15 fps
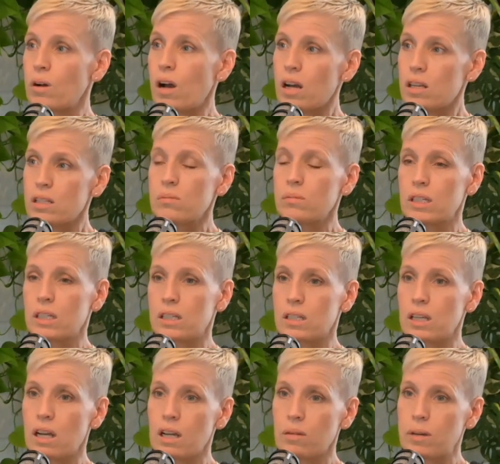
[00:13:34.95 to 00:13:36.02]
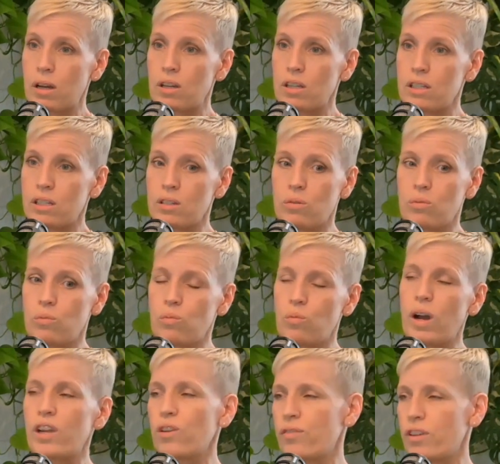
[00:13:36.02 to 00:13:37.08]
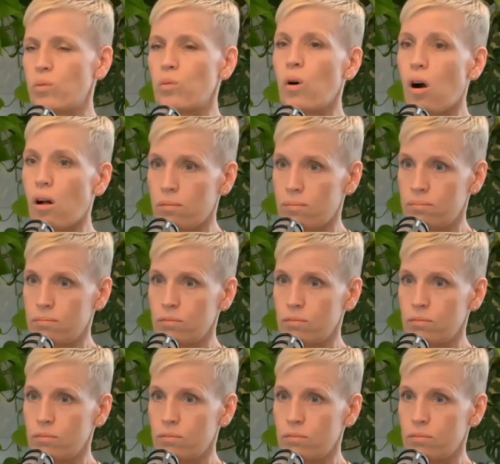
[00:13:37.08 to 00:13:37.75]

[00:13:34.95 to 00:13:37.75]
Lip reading: possibly can talk about as to why you've hit a wall